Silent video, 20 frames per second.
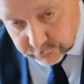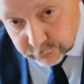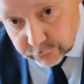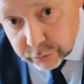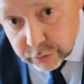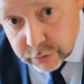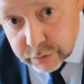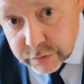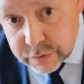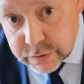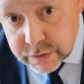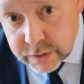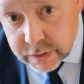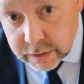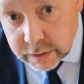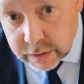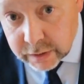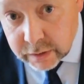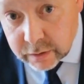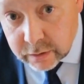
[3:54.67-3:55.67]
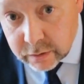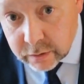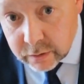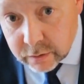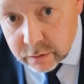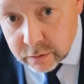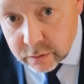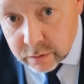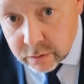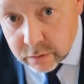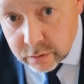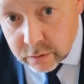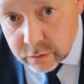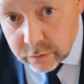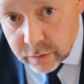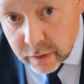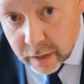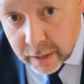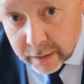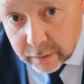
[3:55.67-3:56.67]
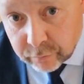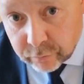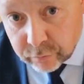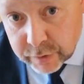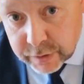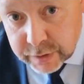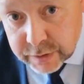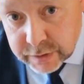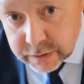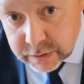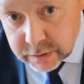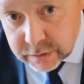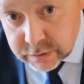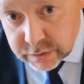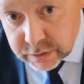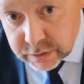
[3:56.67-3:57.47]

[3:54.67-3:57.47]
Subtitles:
you can see that our reading has